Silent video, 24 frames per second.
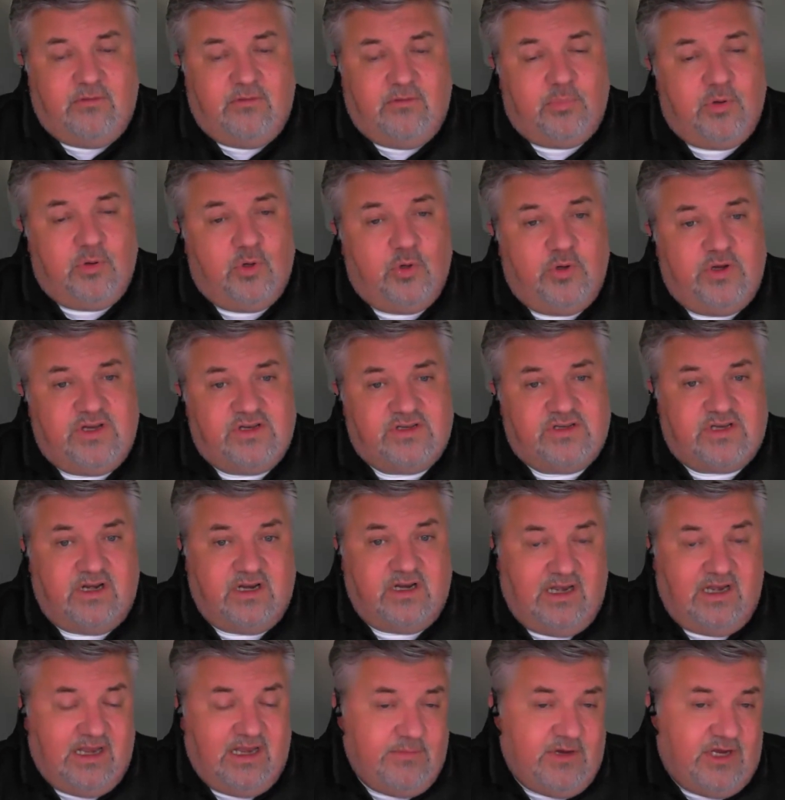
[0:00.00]
your employer is
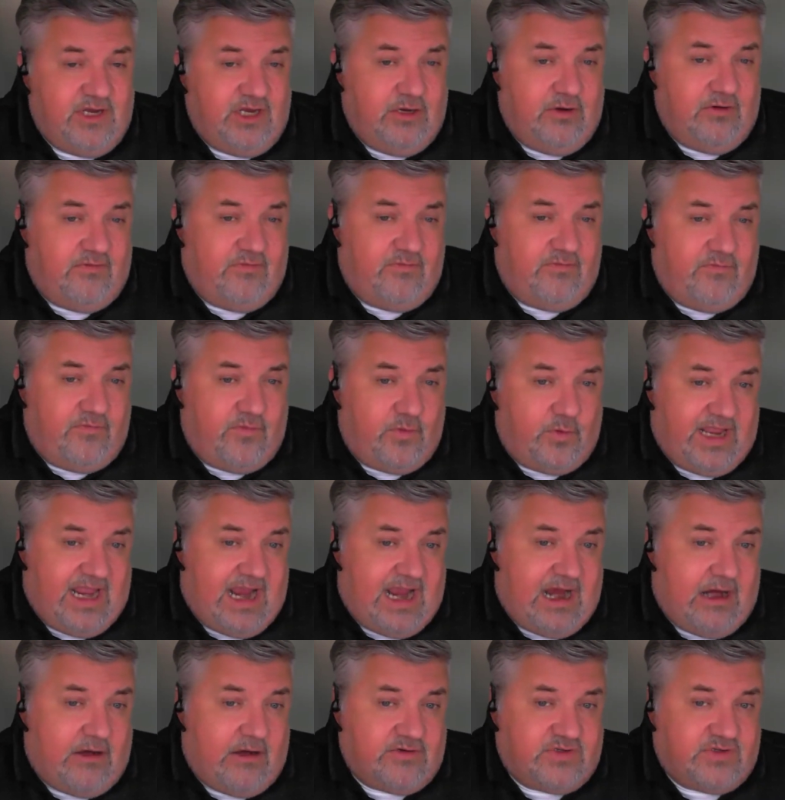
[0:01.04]
going to limit you to
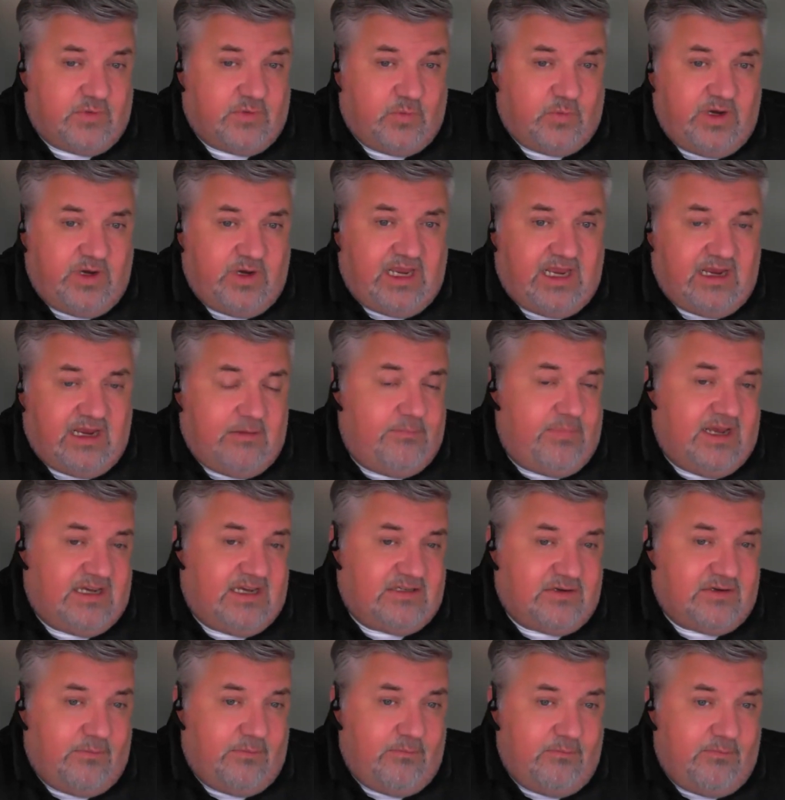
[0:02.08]
forty hours a week
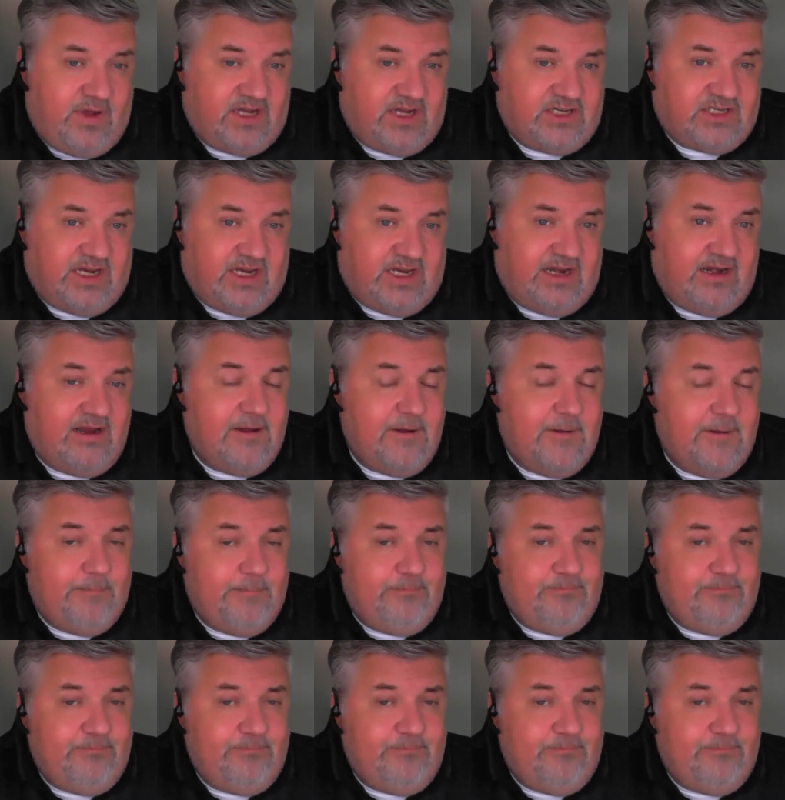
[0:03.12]
based on budget.